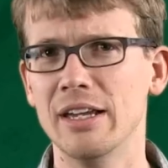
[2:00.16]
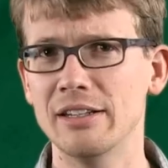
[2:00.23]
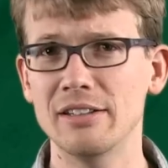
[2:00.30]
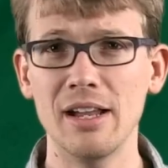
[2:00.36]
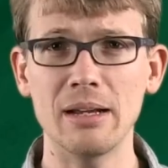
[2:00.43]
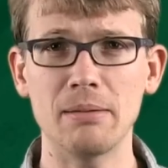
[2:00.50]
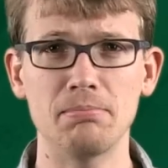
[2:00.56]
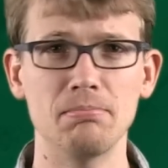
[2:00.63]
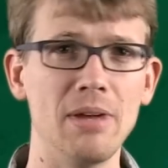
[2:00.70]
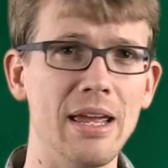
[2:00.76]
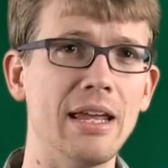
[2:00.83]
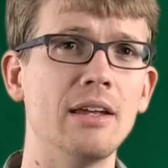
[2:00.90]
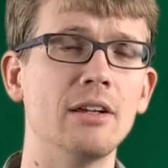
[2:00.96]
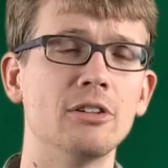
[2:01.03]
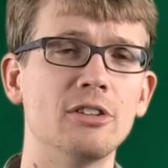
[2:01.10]
It's like
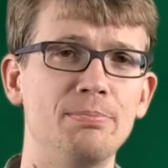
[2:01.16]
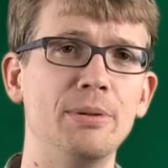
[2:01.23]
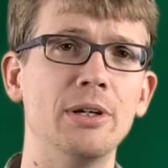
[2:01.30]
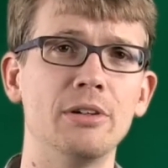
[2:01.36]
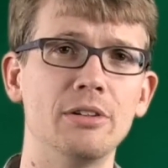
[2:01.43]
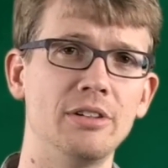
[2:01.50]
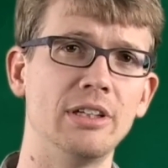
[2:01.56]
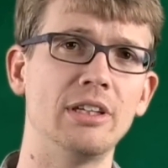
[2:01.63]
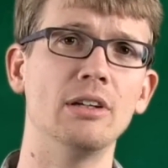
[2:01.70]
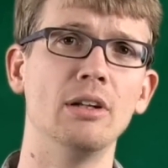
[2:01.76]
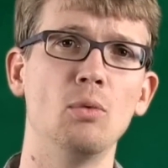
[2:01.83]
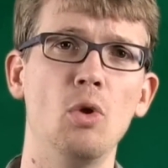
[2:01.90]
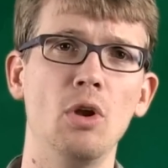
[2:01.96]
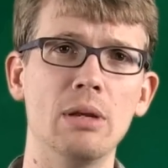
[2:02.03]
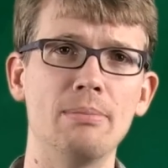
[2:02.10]
making a spear to kill
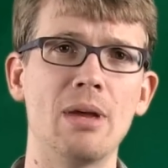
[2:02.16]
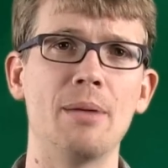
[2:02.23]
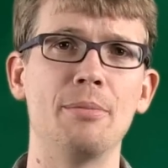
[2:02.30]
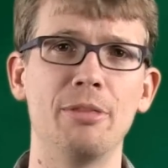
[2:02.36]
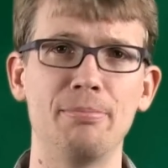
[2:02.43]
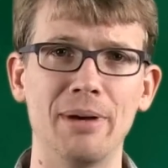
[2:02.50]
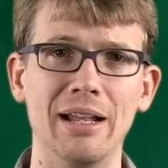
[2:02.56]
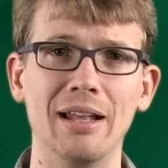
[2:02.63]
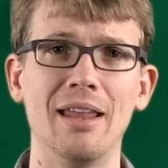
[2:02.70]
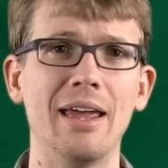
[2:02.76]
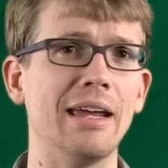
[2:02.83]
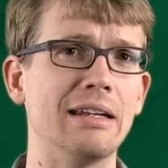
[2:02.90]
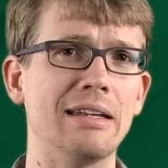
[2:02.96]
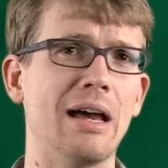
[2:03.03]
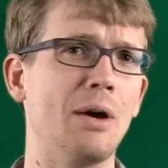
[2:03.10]
a woolly mammoth by
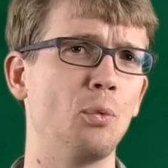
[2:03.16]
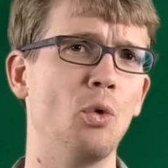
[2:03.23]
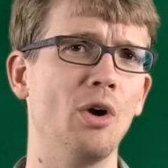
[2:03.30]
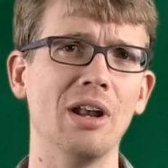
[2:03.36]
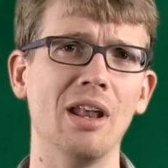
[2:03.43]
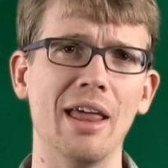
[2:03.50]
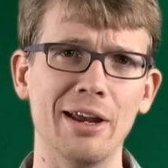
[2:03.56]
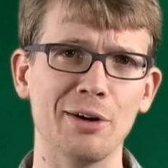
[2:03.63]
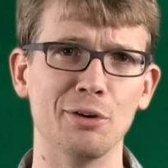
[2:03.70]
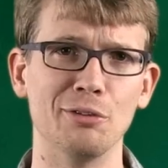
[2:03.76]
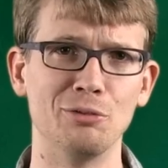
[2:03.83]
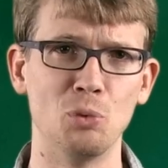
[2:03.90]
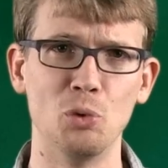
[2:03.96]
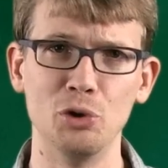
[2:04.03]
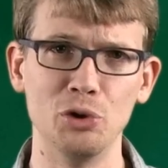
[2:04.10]
laying down one layer
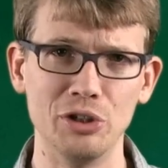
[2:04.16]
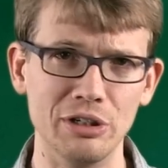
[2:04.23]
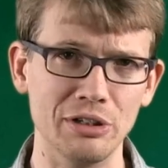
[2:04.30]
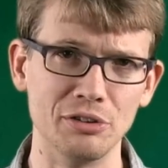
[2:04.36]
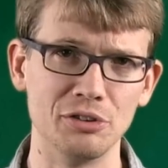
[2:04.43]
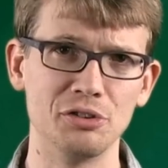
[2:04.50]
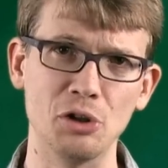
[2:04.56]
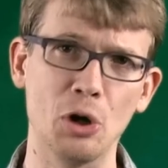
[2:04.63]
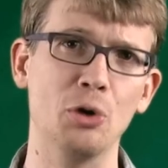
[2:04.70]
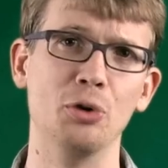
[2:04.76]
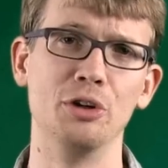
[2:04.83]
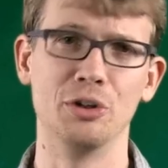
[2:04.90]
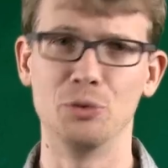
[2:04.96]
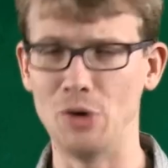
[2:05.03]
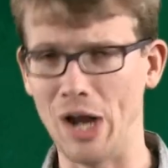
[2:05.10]
of wood and
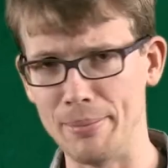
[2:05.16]
stone and